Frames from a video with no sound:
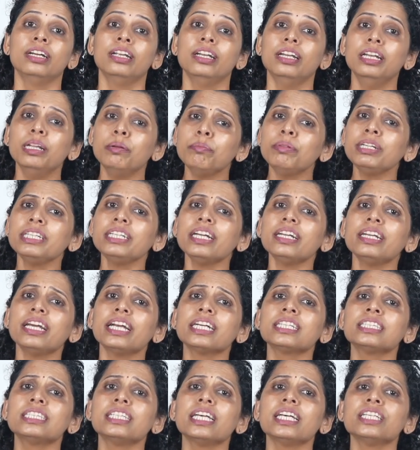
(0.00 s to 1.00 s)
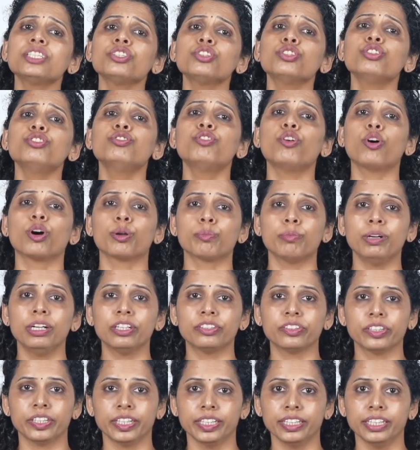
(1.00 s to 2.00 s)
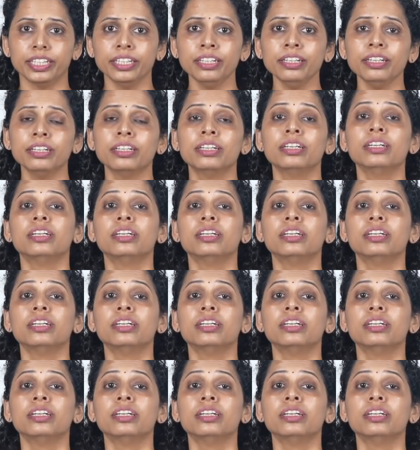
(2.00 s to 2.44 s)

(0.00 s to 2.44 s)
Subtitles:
Limited access to formal training